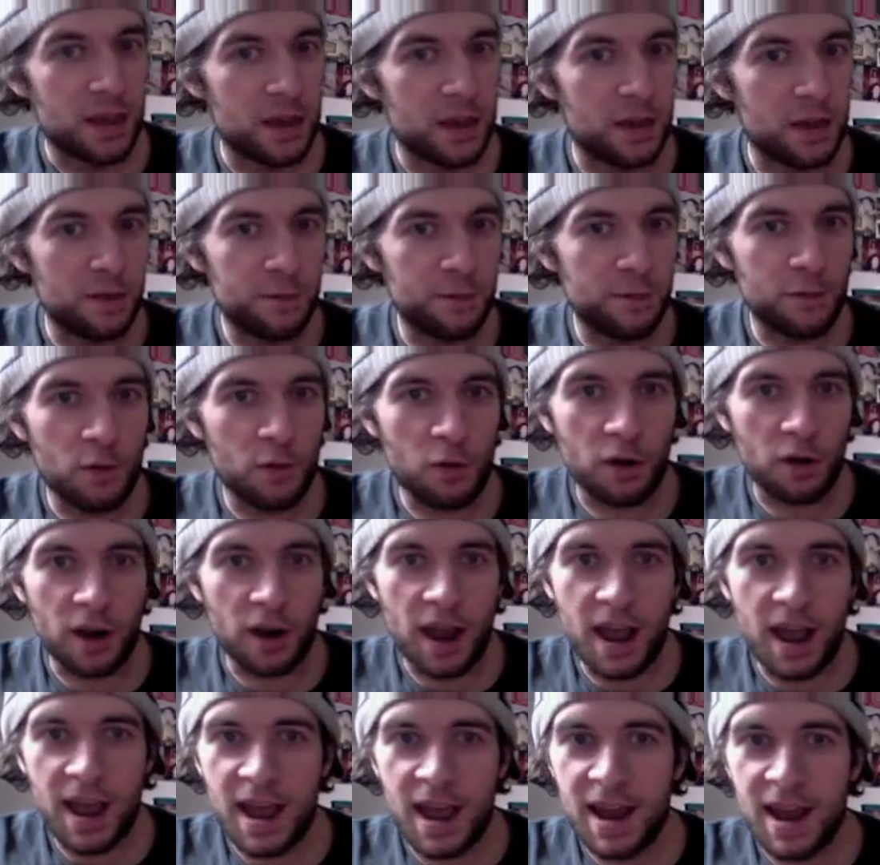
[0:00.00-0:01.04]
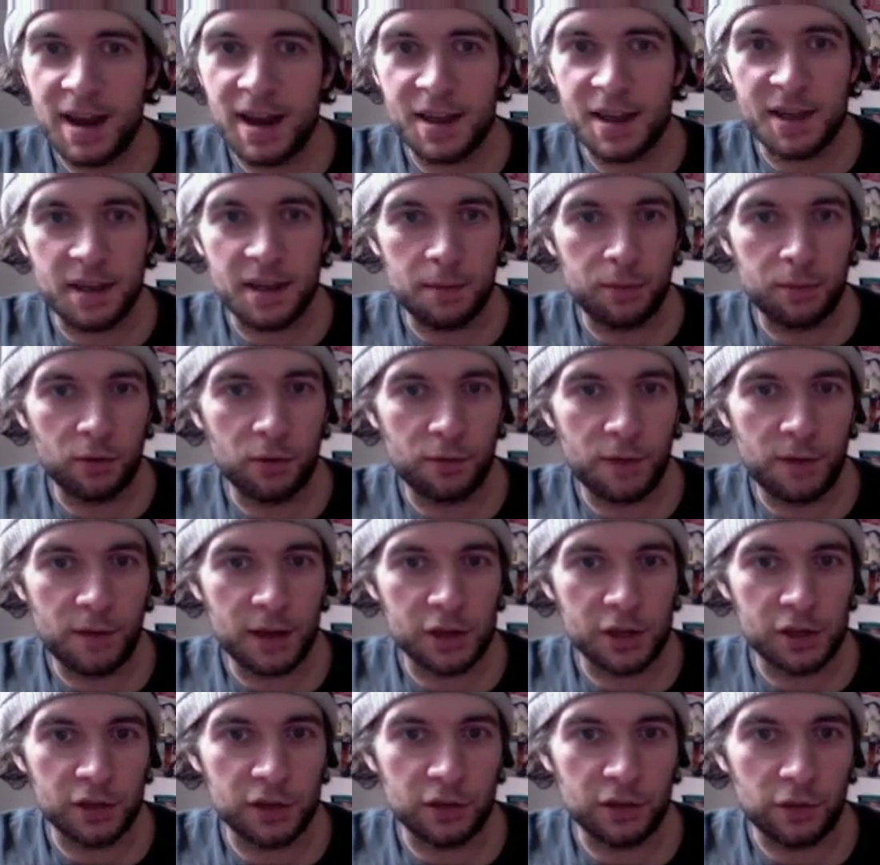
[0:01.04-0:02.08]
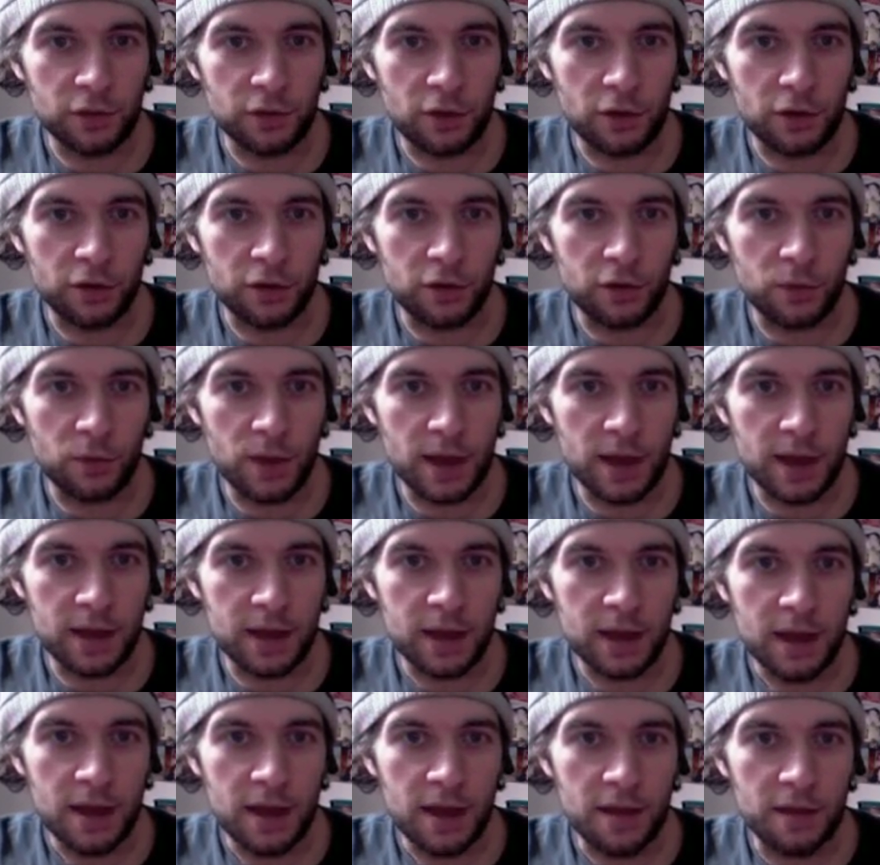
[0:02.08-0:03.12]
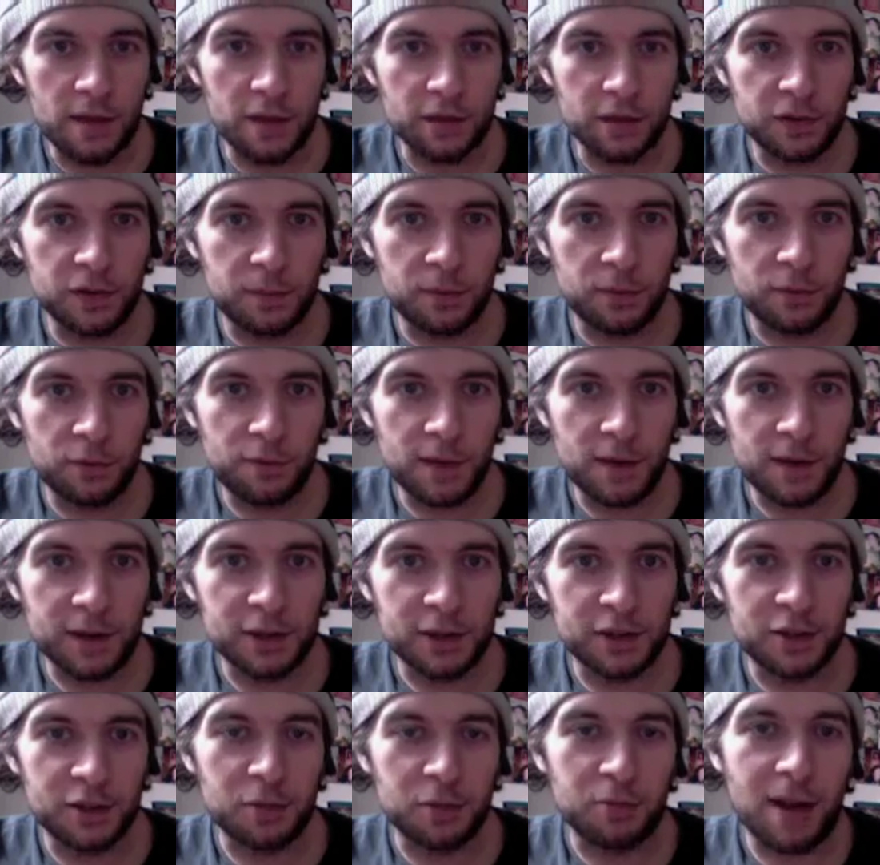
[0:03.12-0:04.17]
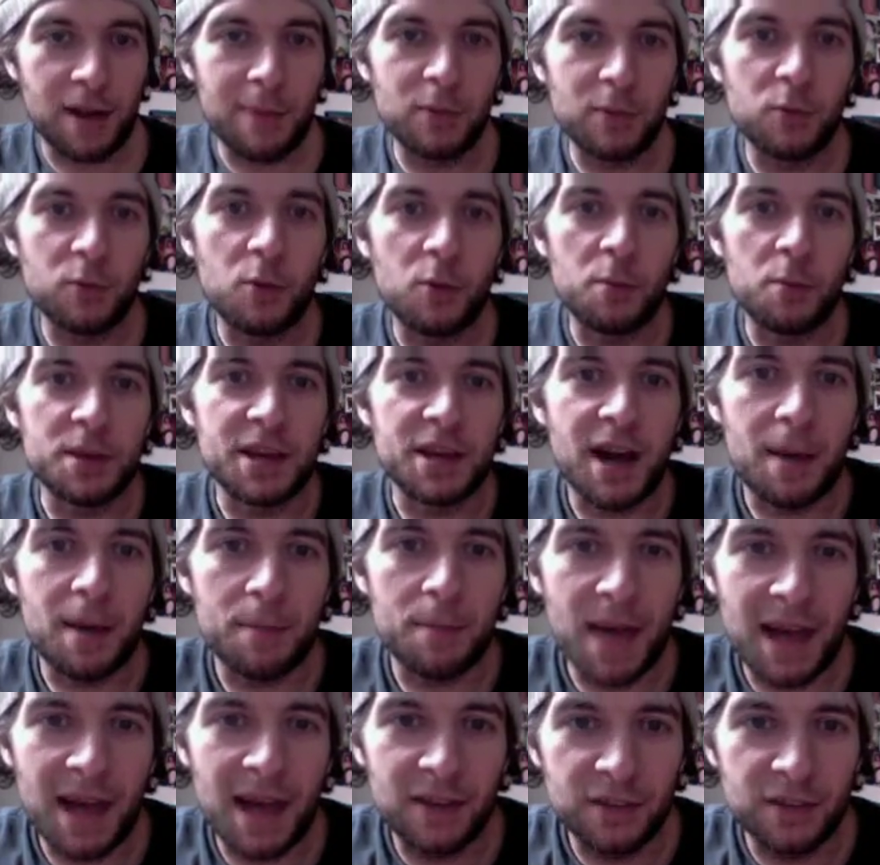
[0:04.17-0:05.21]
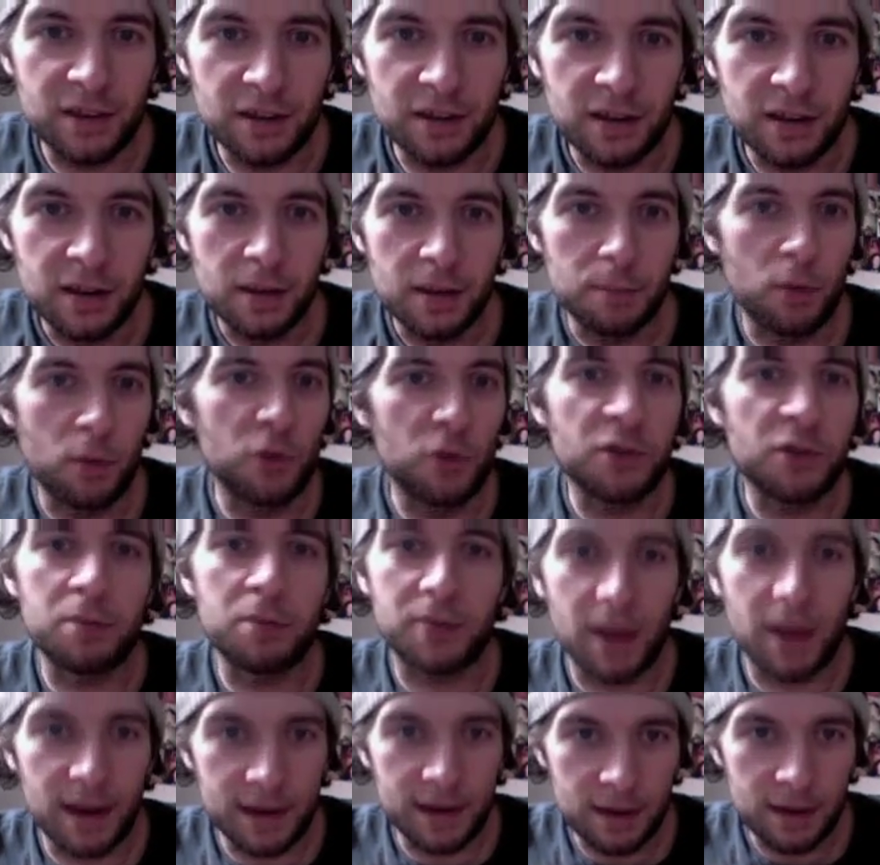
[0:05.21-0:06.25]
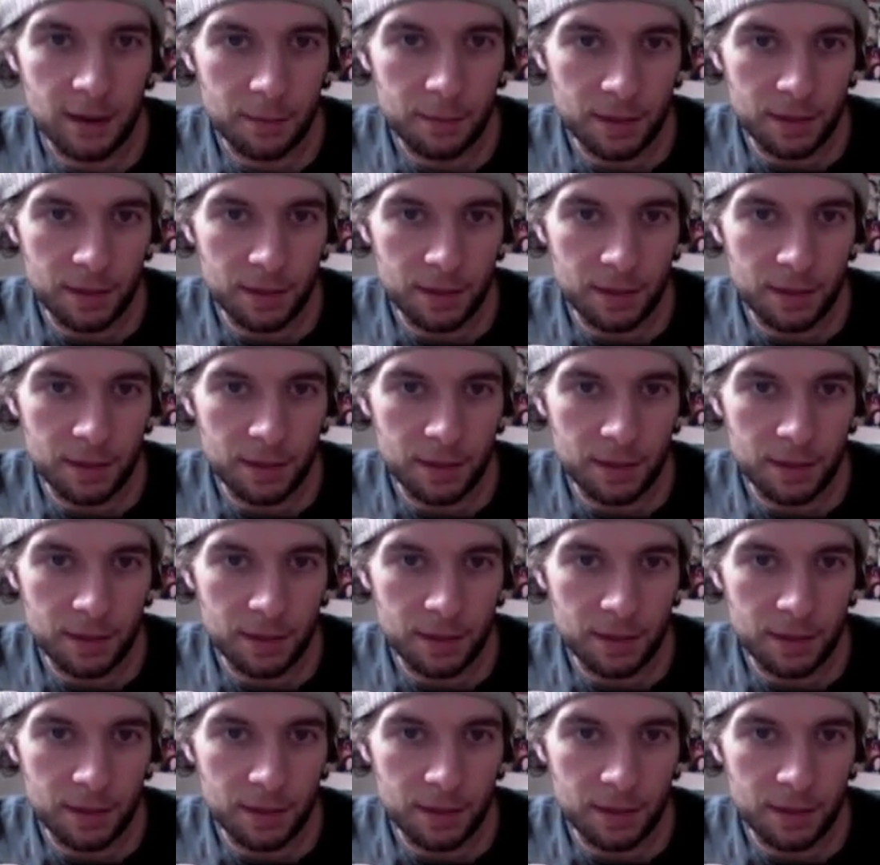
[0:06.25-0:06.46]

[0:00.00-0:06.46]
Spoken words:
if there are any imperfections along the way, the problem will be compounded, multiplied.